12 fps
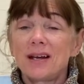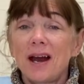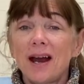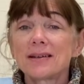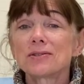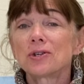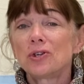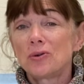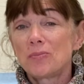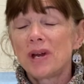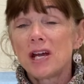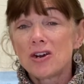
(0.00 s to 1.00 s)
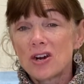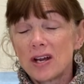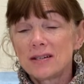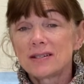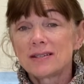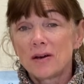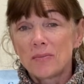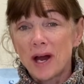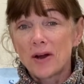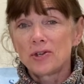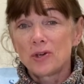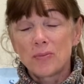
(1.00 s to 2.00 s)
ask your parents
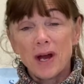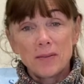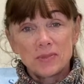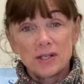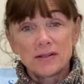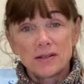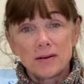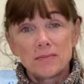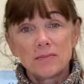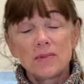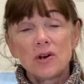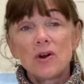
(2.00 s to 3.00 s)
about your baptism,